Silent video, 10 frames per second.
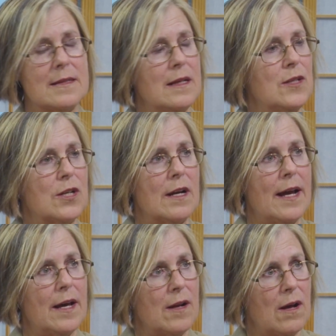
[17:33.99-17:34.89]
senior
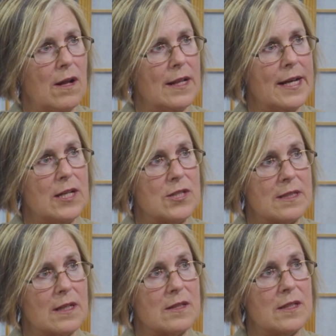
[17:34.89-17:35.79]
at all, age
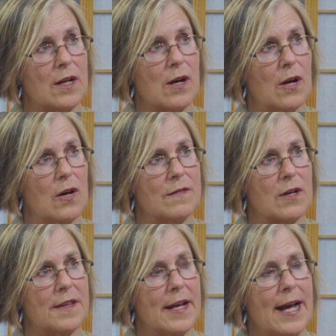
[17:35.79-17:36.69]
60 or
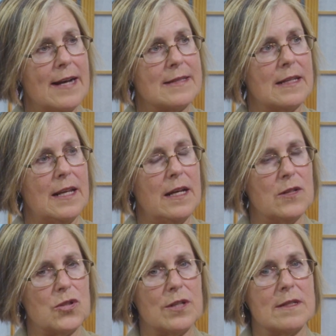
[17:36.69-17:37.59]
over, that has an
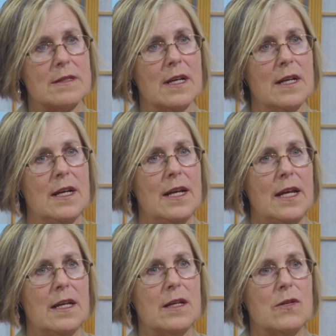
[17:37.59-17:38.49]
interest
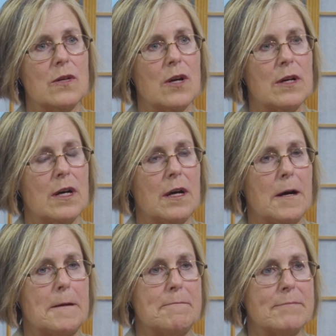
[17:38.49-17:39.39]
in
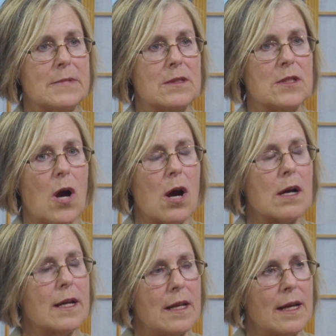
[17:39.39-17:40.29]

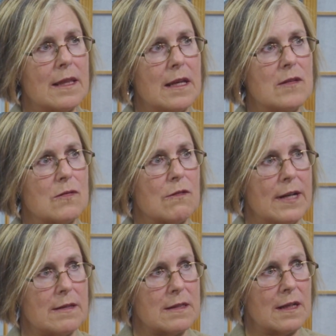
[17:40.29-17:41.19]
targeting these
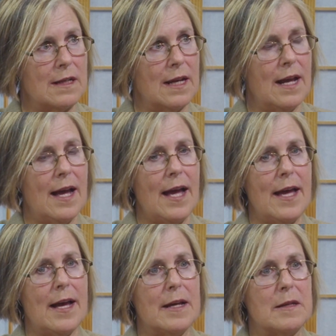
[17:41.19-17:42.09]
risks
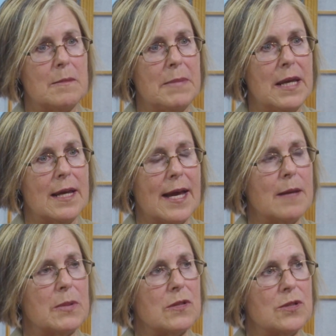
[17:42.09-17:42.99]
and being
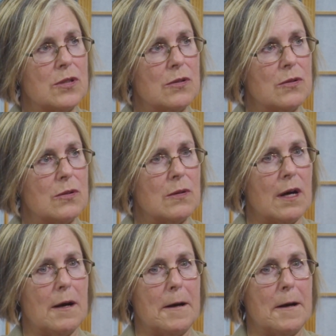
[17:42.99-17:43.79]
able to